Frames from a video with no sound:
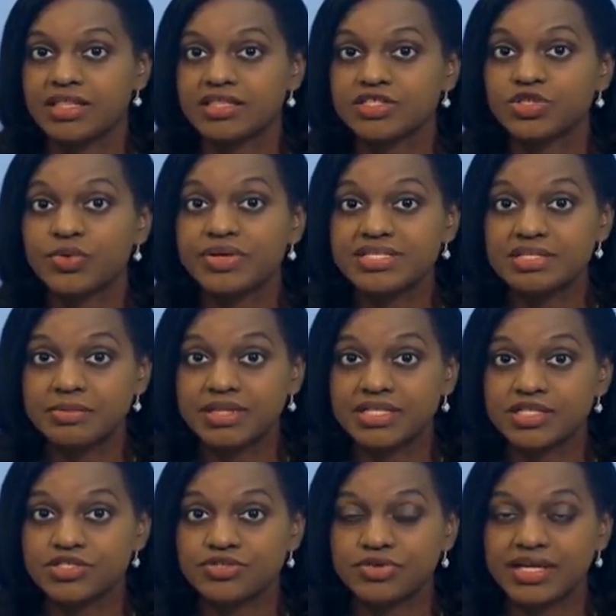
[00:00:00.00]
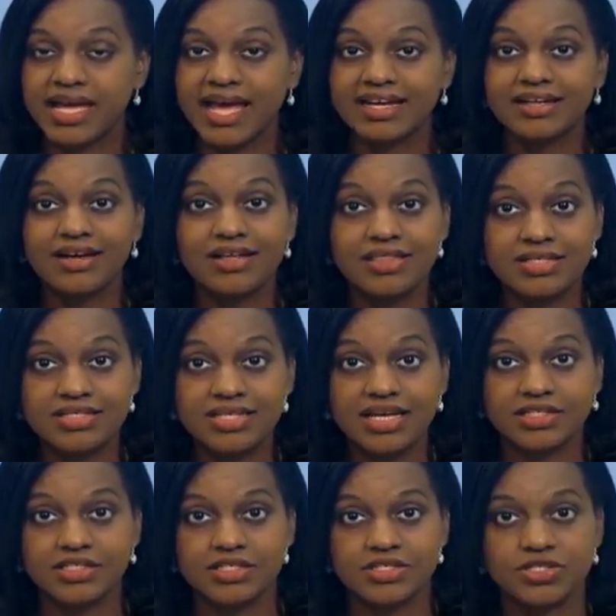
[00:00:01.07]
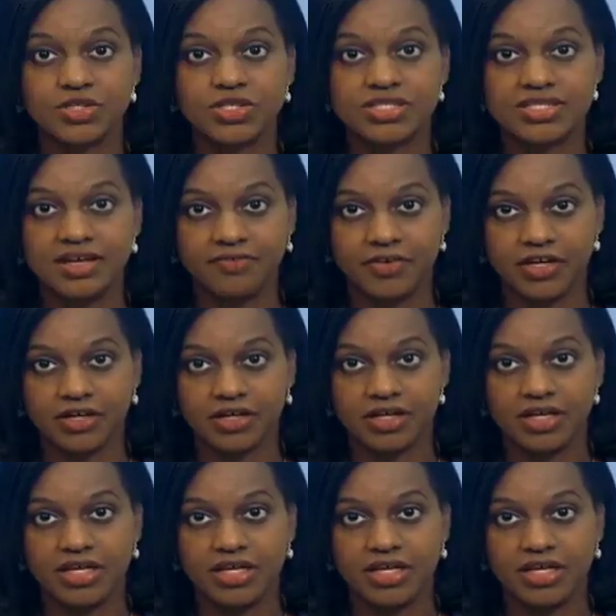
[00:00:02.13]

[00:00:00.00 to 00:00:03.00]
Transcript: the tourism industry and other sectors could suffer.